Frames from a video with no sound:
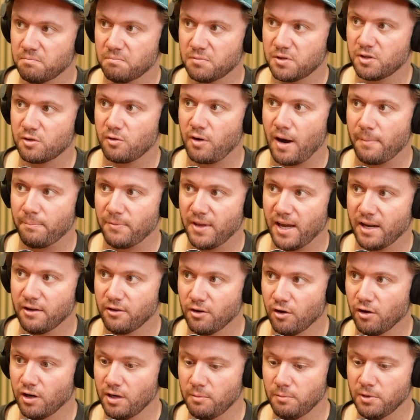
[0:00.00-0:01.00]
scrap that
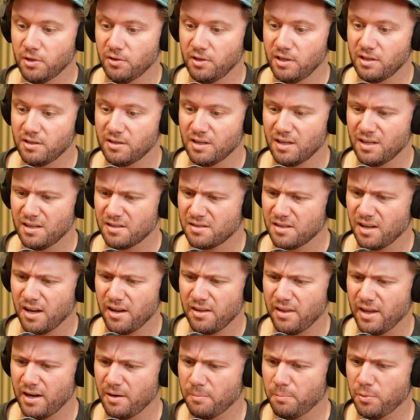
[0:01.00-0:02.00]
90 million DSO.
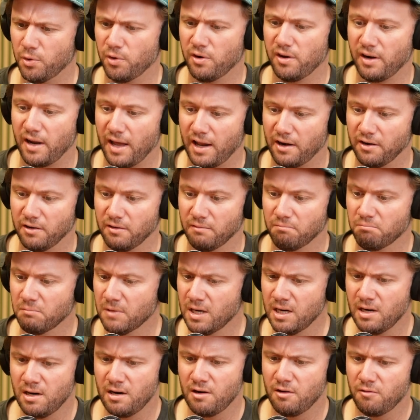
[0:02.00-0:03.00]
That'd put it at a
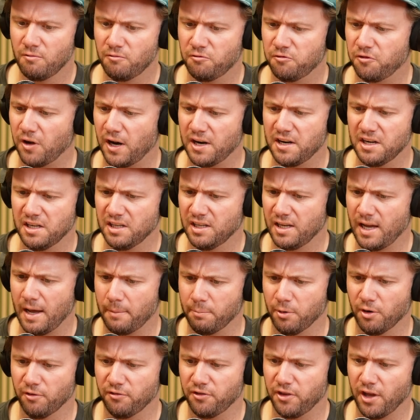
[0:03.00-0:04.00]
funding
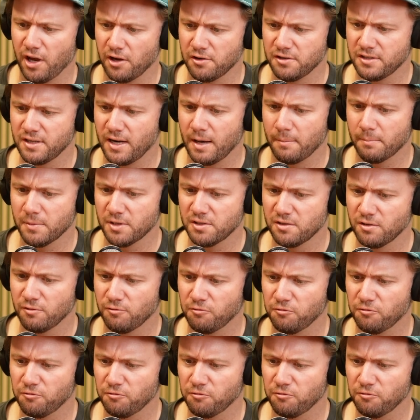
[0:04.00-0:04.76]
gap off those numbers of